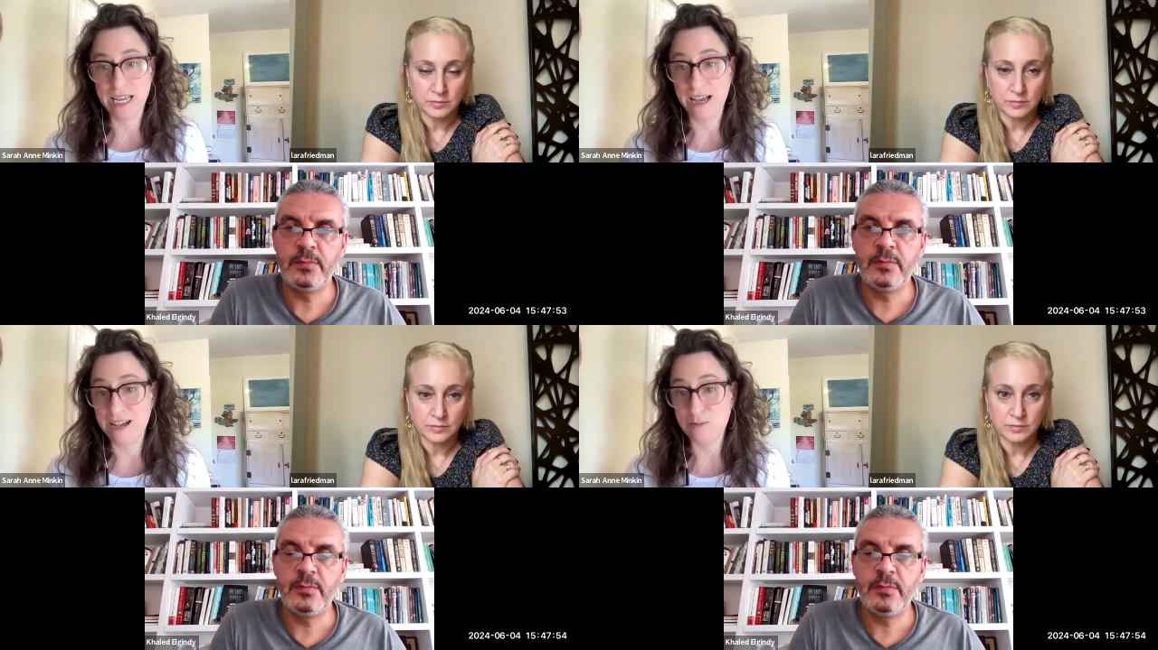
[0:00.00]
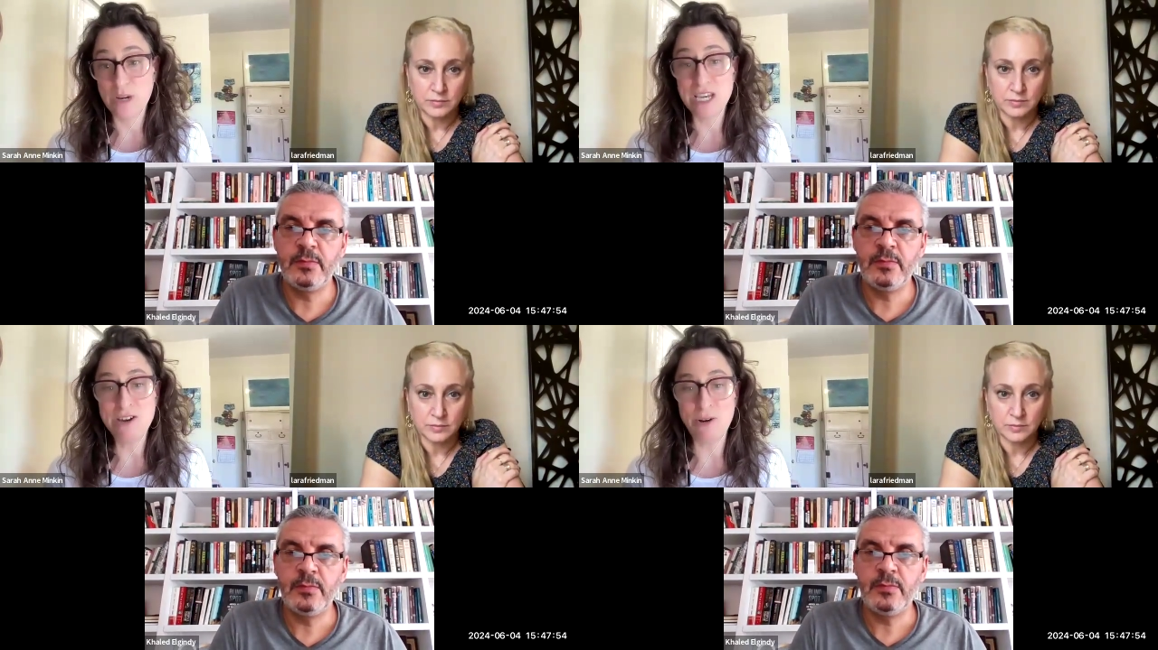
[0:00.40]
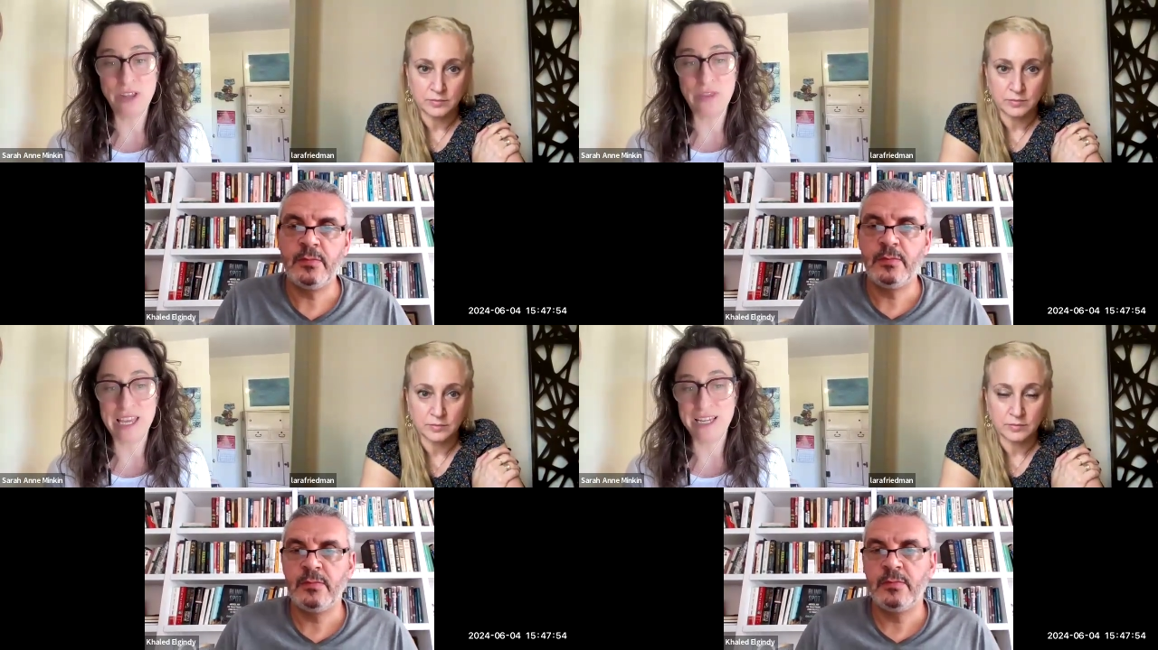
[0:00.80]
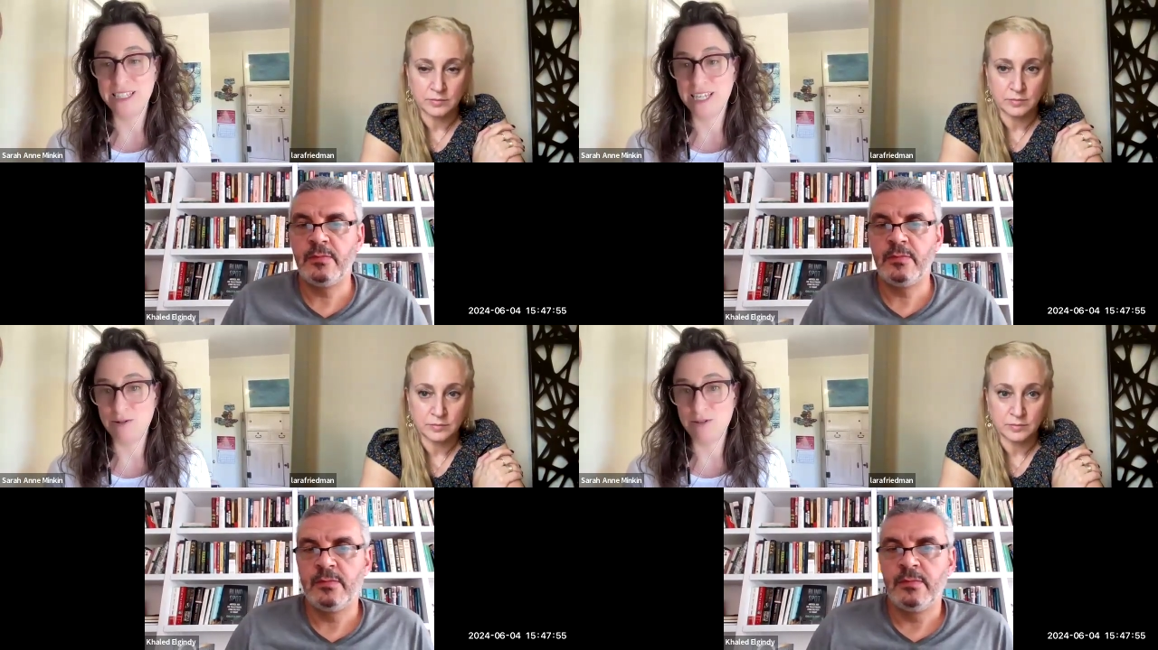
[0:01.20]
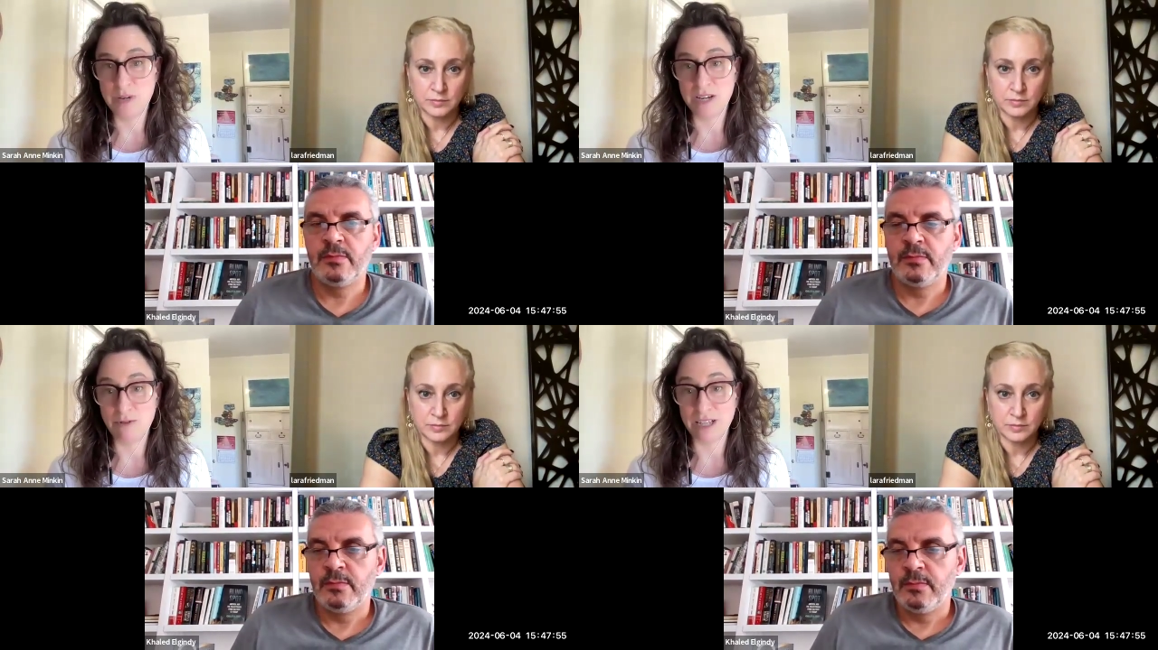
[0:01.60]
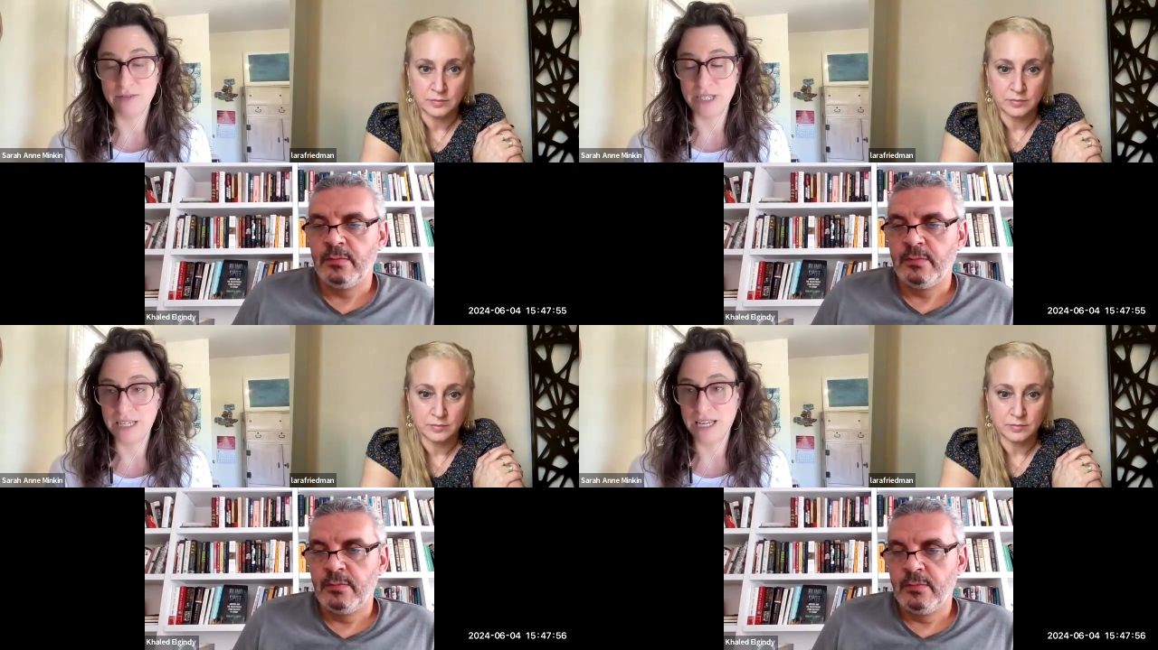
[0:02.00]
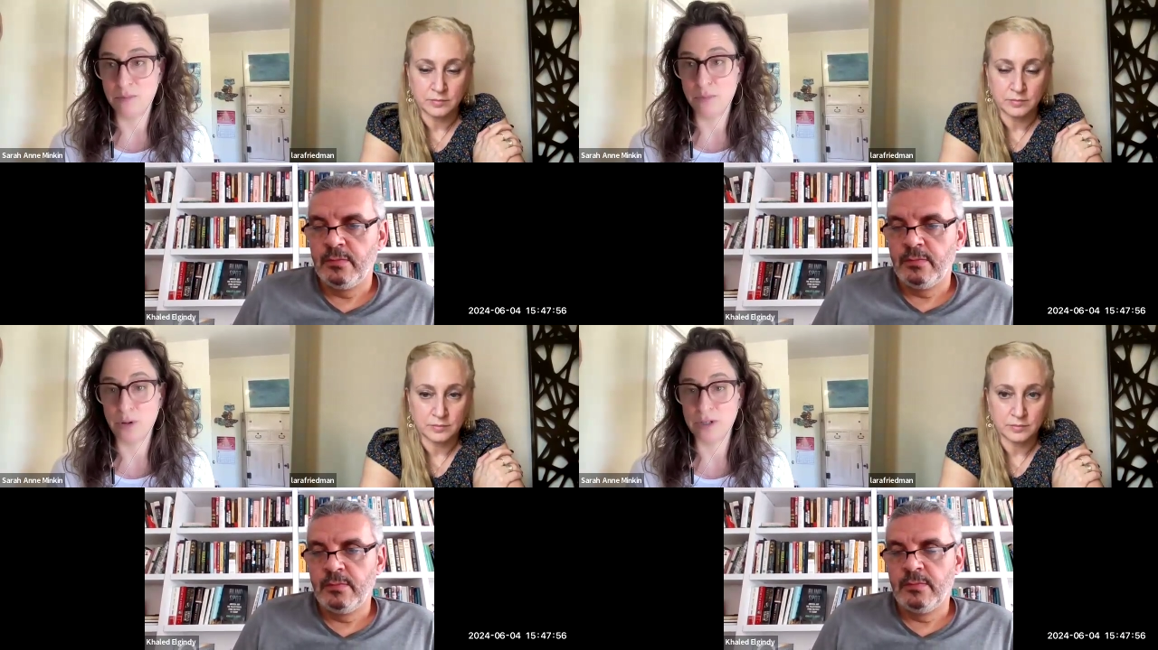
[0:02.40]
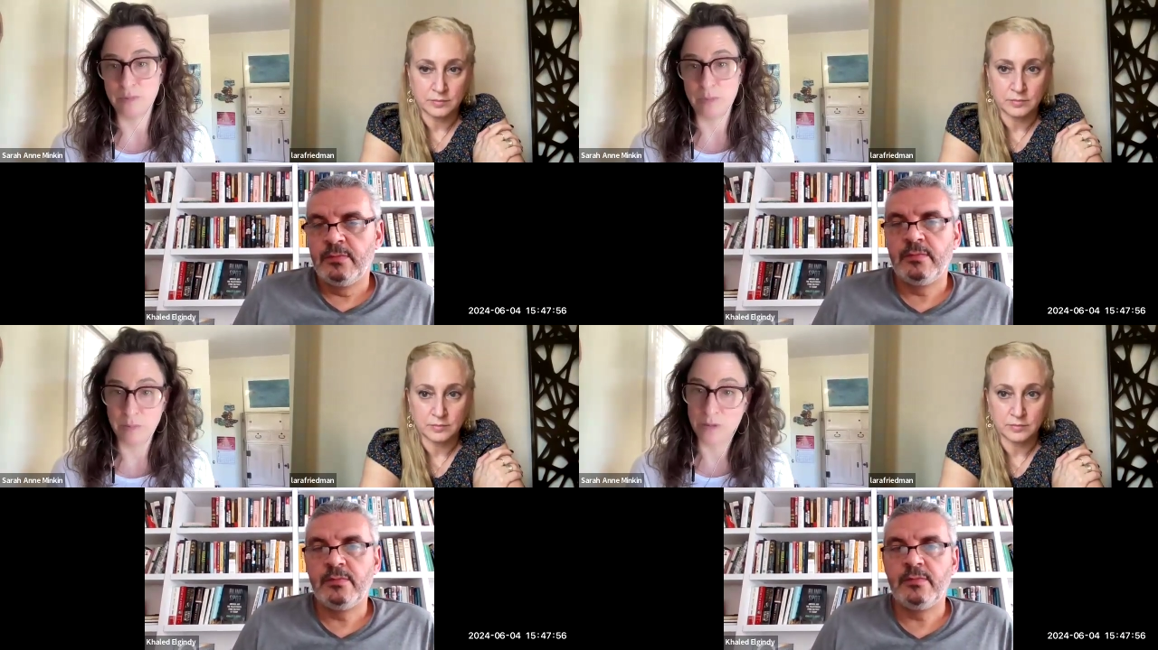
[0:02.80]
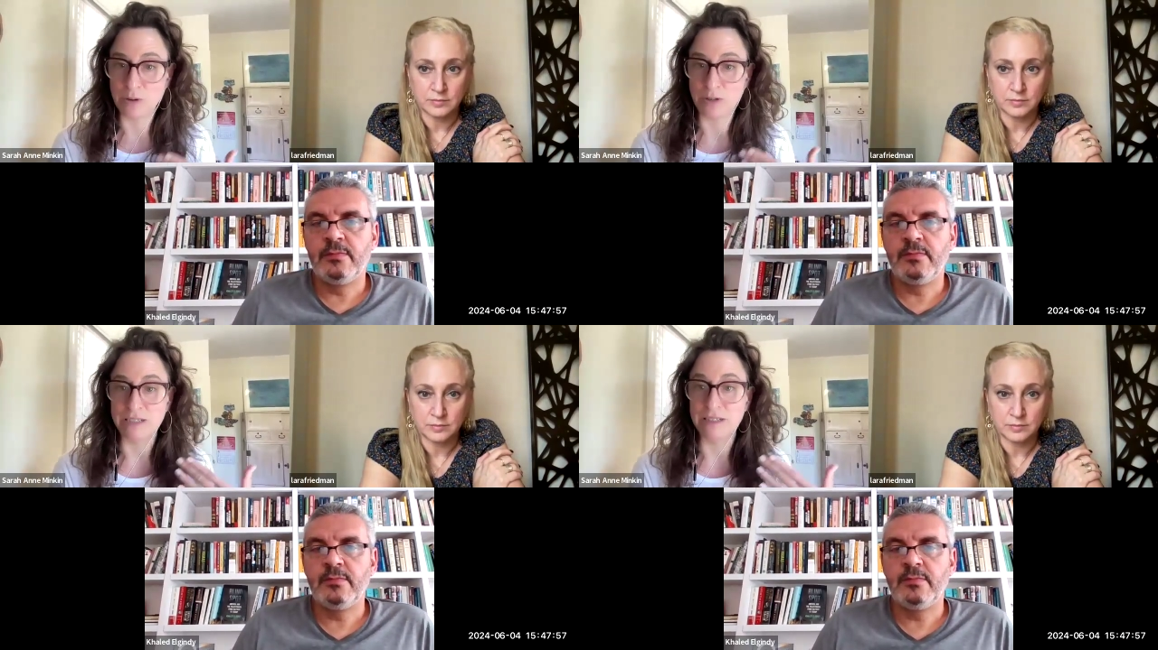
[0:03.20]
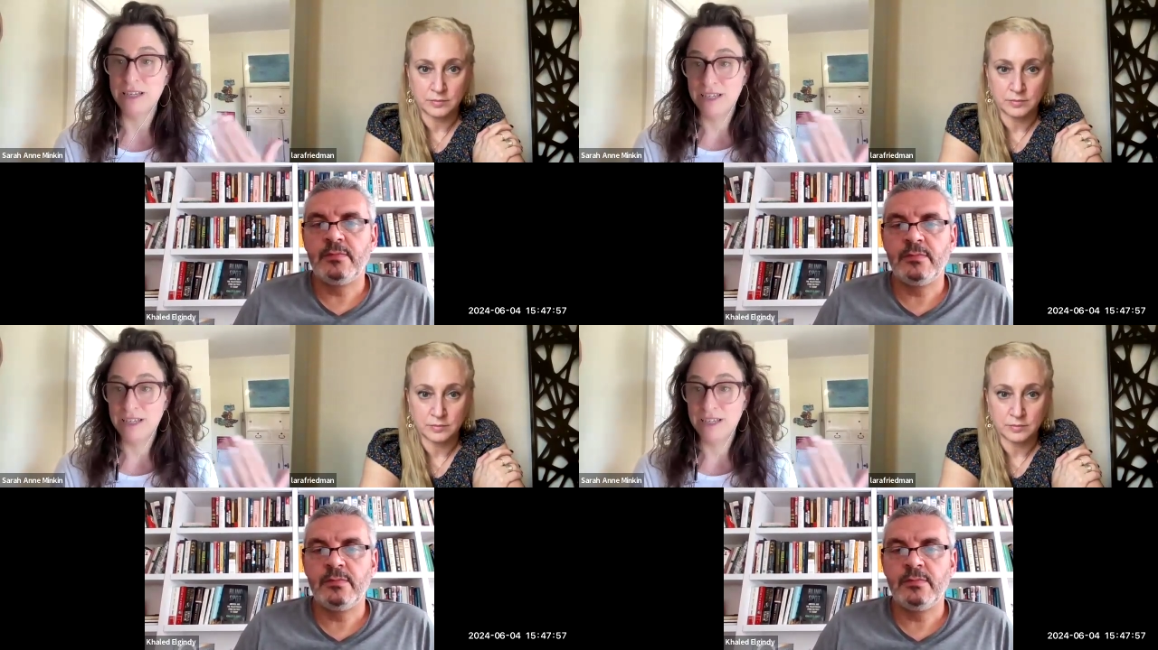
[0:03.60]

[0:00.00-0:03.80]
Speaker 1: Uh, we know that they continue to be relevant and important, but maybe you could